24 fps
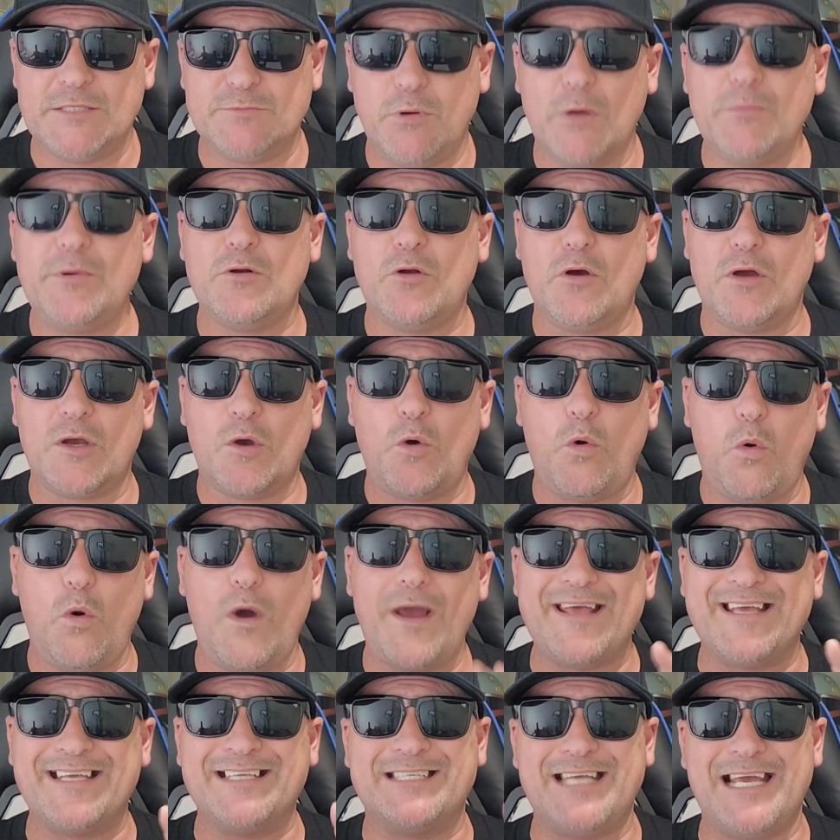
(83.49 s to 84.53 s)
Probably not
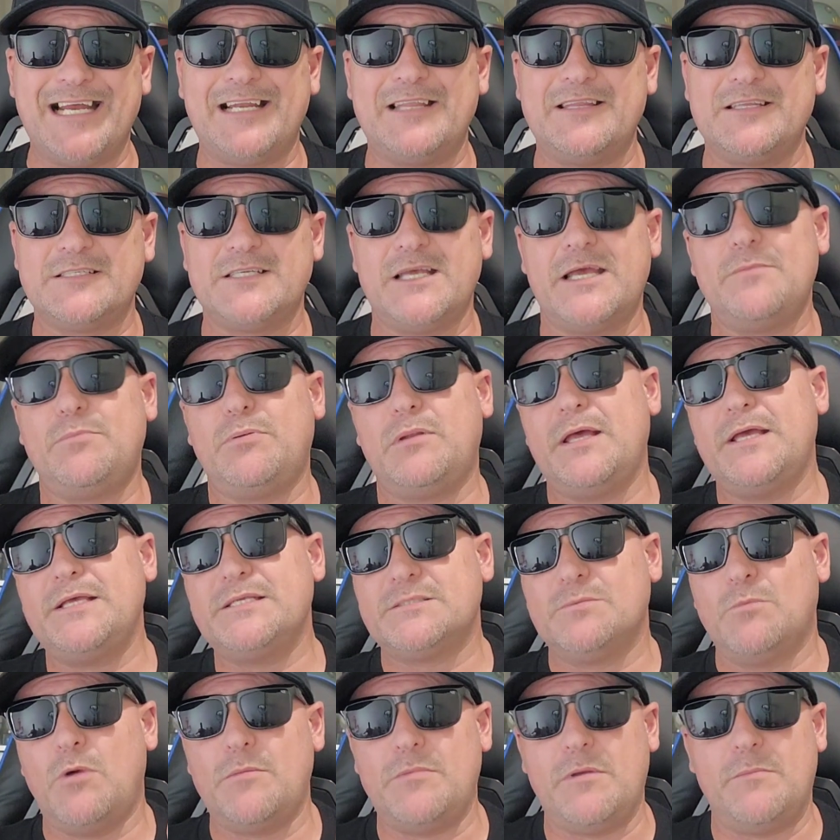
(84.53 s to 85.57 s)
quite exactly the same
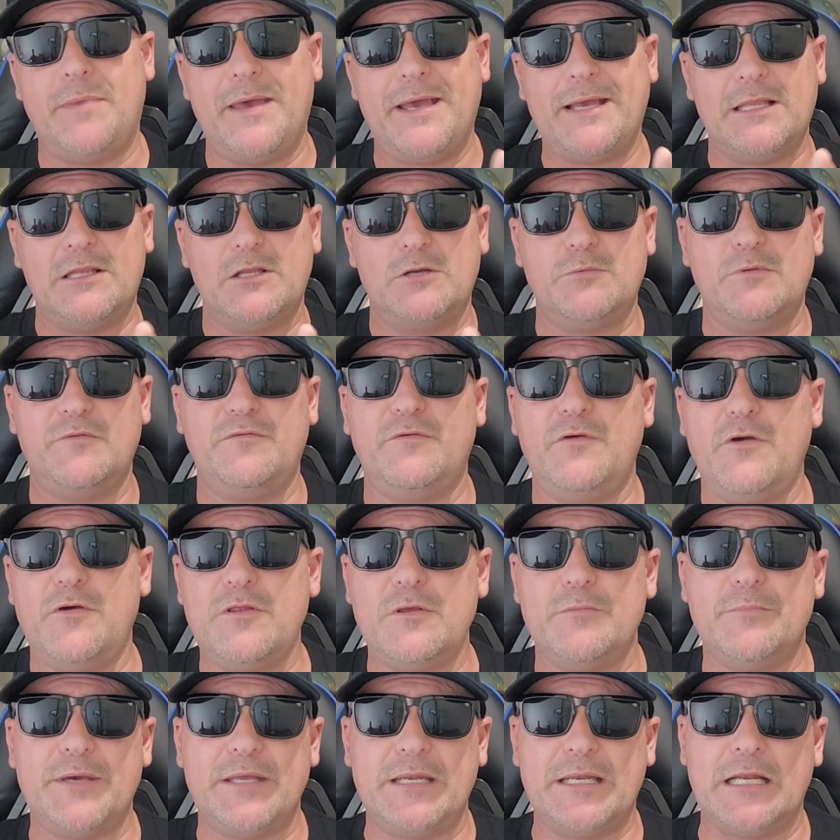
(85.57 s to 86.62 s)
place. It might be back a little bit
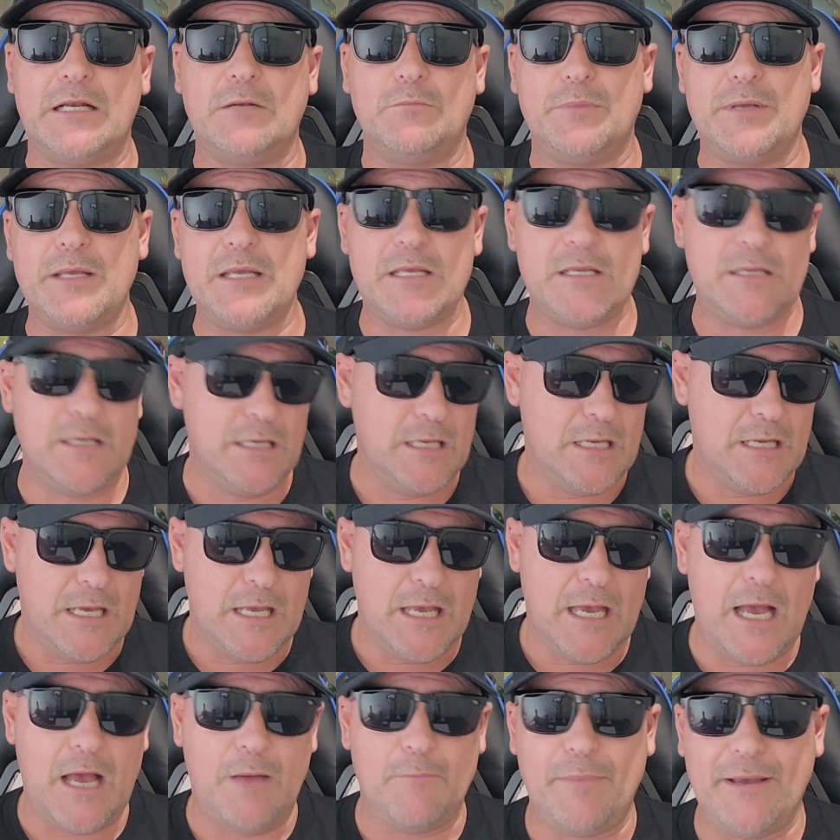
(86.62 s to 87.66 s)
further, but it'll be
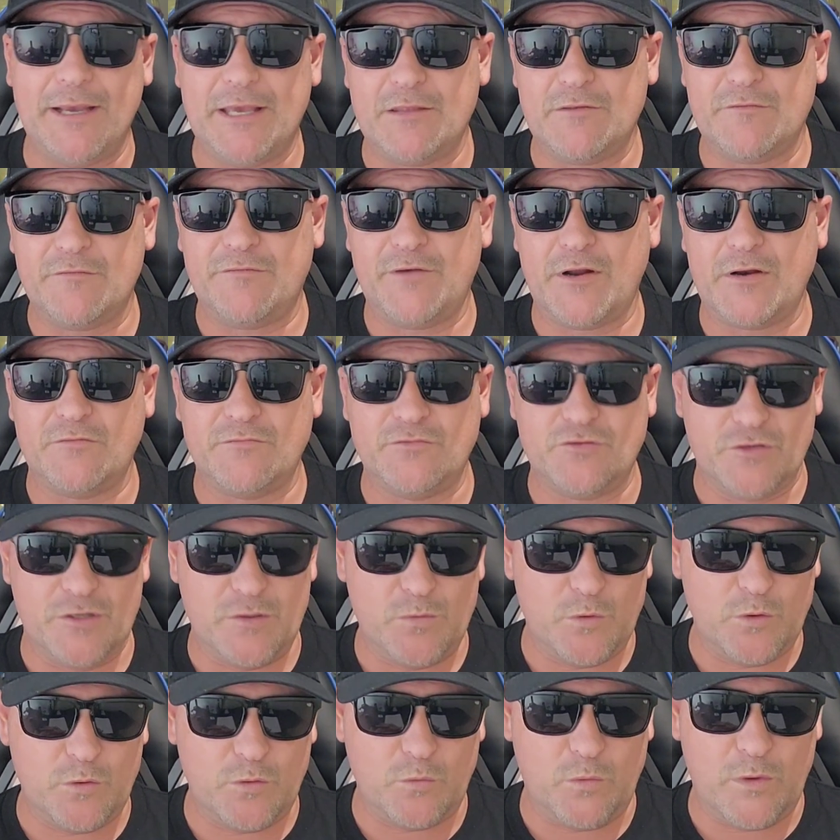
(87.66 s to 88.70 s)
back at the front of
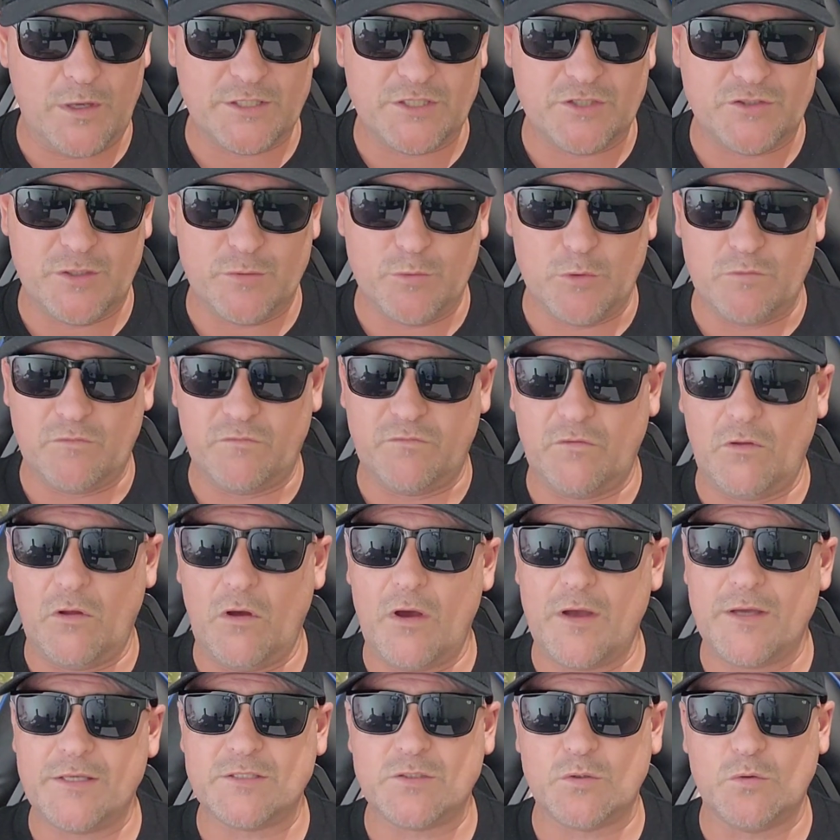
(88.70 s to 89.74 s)
Dreamworld once Dreamworld
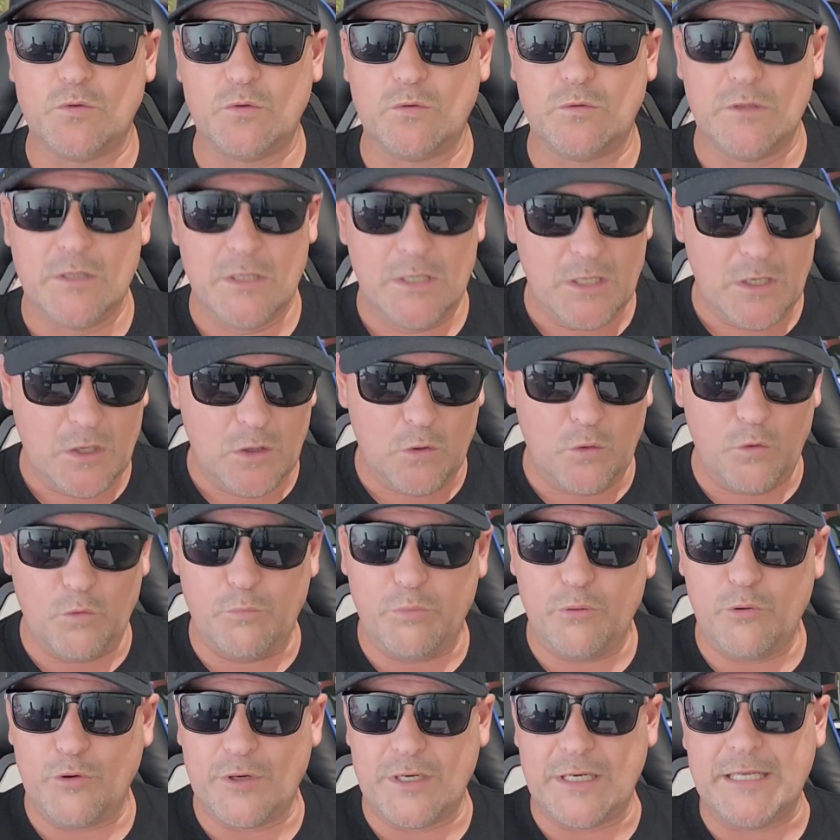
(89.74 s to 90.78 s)
Flyer is all
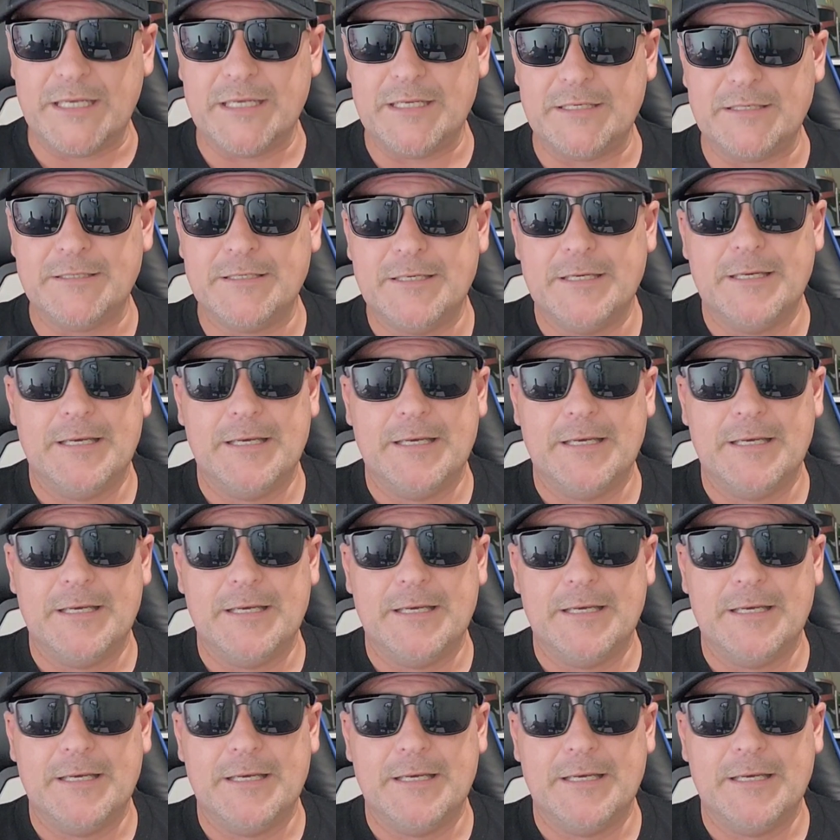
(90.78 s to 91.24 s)
put in.